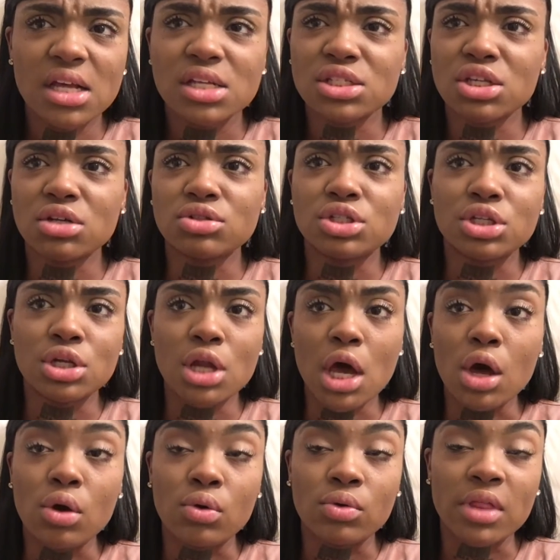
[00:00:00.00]
So to
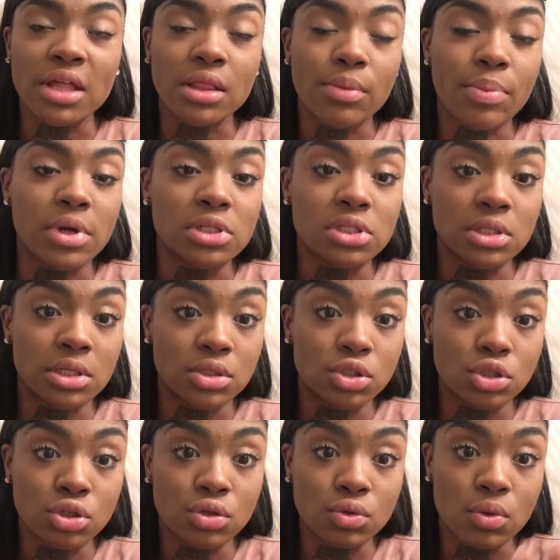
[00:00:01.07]
know that the person
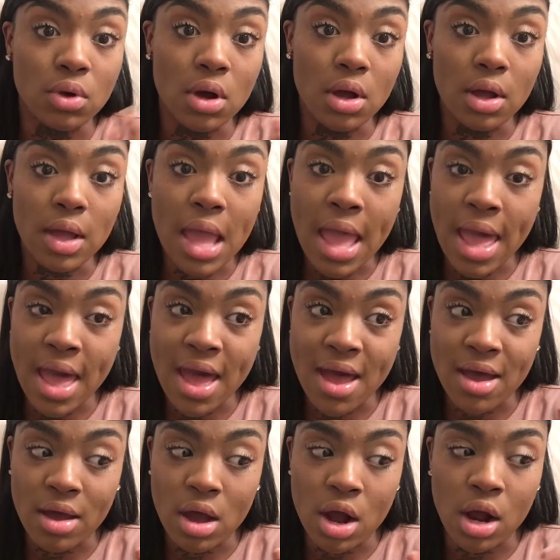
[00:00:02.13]
that you
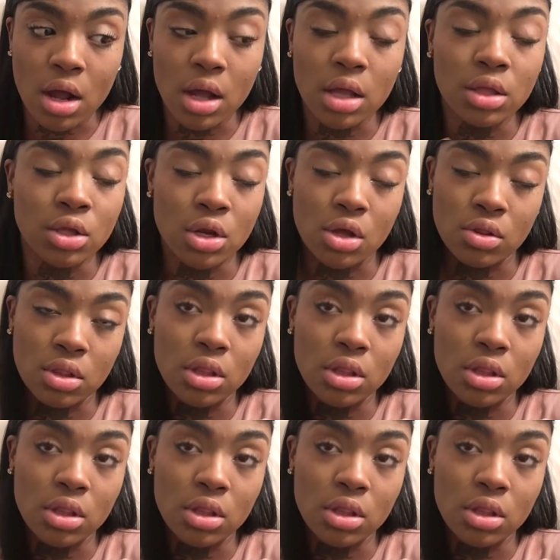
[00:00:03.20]
have, or, you know,